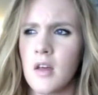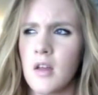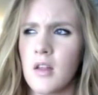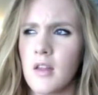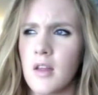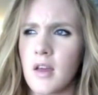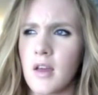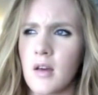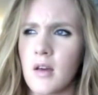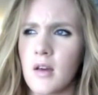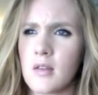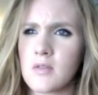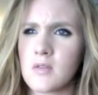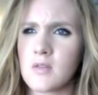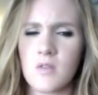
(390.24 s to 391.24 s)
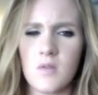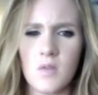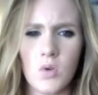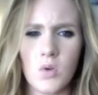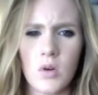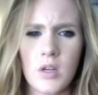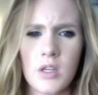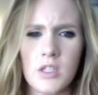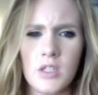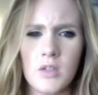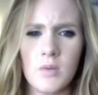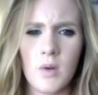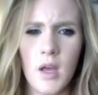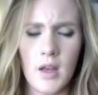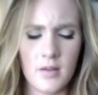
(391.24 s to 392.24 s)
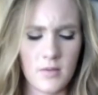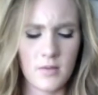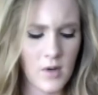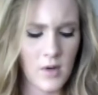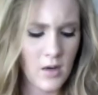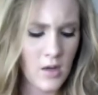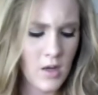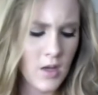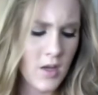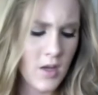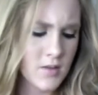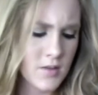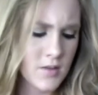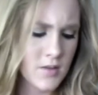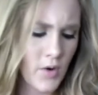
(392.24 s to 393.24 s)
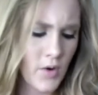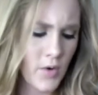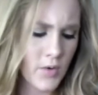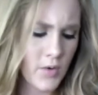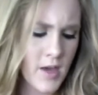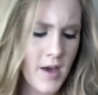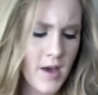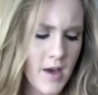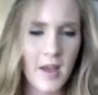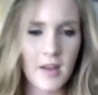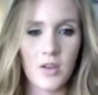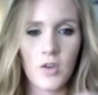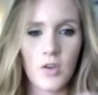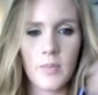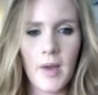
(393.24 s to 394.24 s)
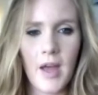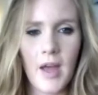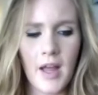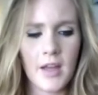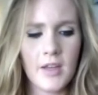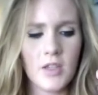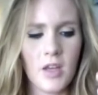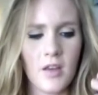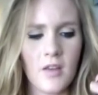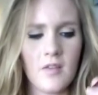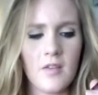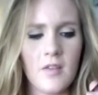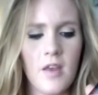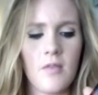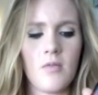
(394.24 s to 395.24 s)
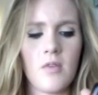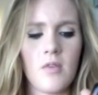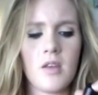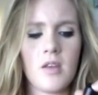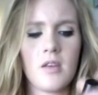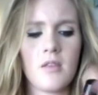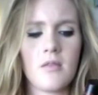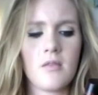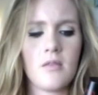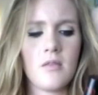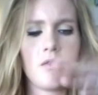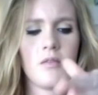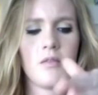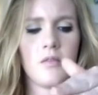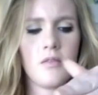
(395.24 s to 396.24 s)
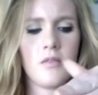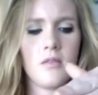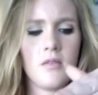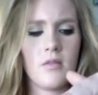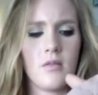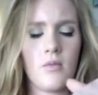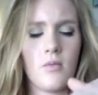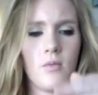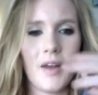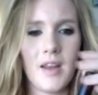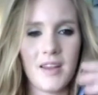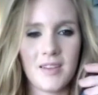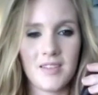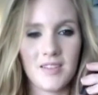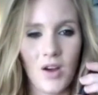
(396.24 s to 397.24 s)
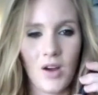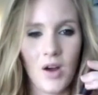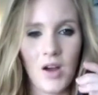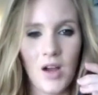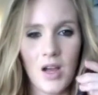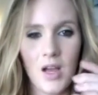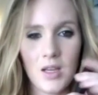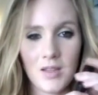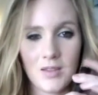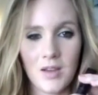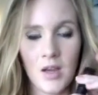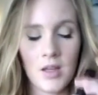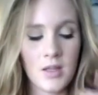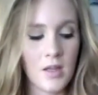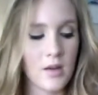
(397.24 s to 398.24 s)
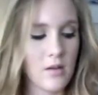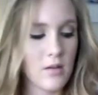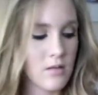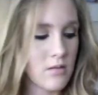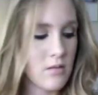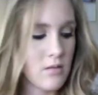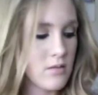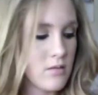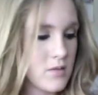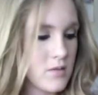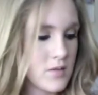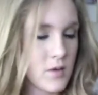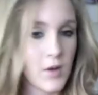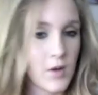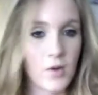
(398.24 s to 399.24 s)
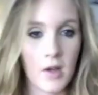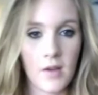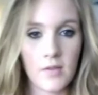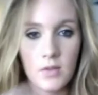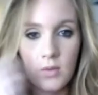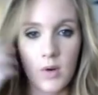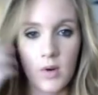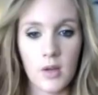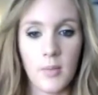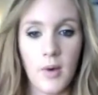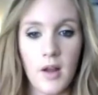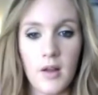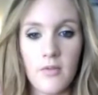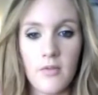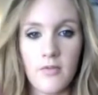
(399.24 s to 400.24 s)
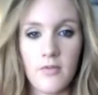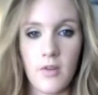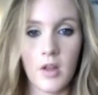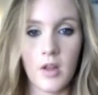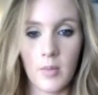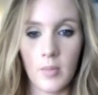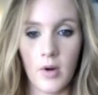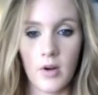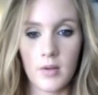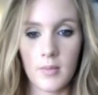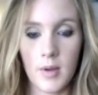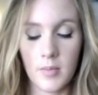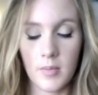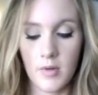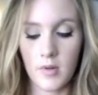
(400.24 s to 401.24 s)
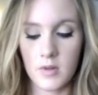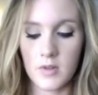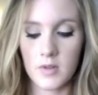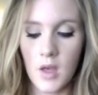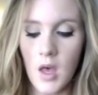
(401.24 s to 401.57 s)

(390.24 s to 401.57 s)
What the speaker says: like a sort of an orangey red as well. So yeah, and good packaging, because they really, when it's on there. So I don't have to worry about it falling apart in my purse.